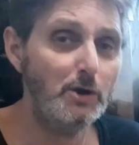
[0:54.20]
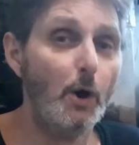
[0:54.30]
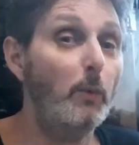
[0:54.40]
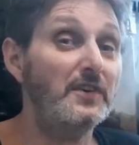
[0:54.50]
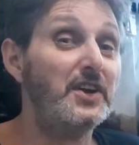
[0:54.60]

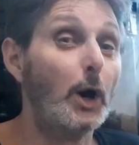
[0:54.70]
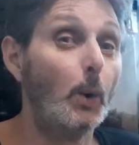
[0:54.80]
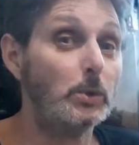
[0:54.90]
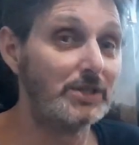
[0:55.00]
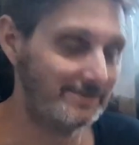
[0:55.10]
no
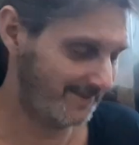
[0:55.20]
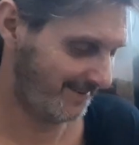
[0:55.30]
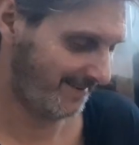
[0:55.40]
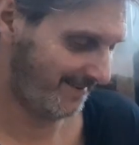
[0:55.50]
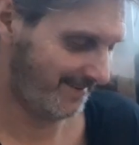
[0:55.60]
videos.
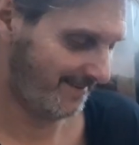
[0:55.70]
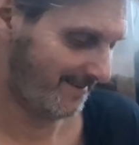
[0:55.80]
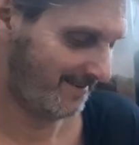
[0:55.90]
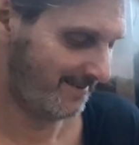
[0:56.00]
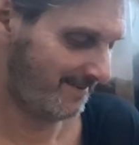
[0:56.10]

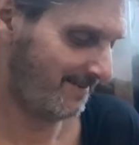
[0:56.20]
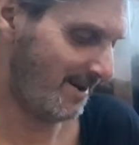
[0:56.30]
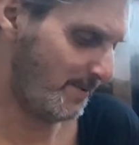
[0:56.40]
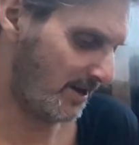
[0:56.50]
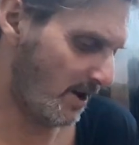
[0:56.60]

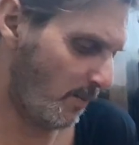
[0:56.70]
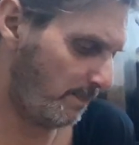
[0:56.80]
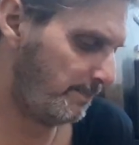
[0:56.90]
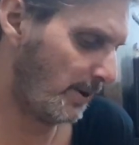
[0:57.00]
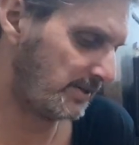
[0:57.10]
Here we go,
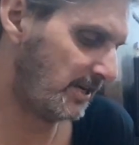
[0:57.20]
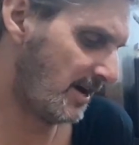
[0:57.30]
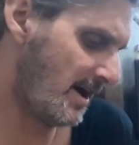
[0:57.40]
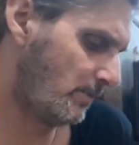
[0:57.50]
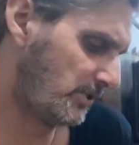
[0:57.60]
bugs in the
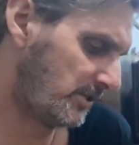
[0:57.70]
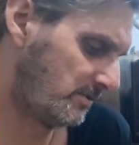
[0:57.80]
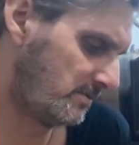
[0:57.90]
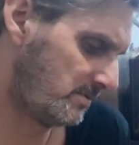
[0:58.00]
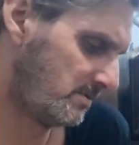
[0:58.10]
house.
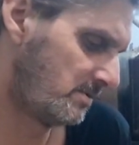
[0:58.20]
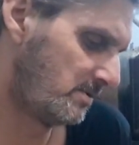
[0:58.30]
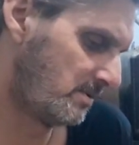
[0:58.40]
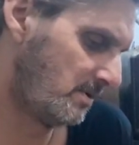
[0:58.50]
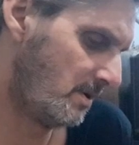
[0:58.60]

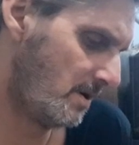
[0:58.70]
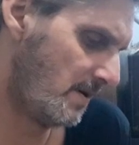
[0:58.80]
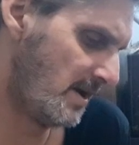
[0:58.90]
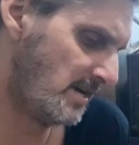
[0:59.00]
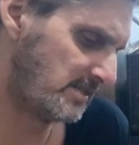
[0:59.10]
There
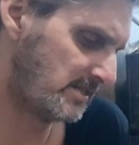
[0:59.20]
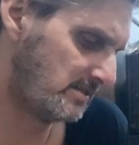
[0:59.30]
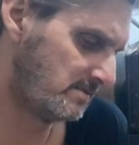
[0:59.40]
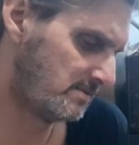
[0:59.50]
it is.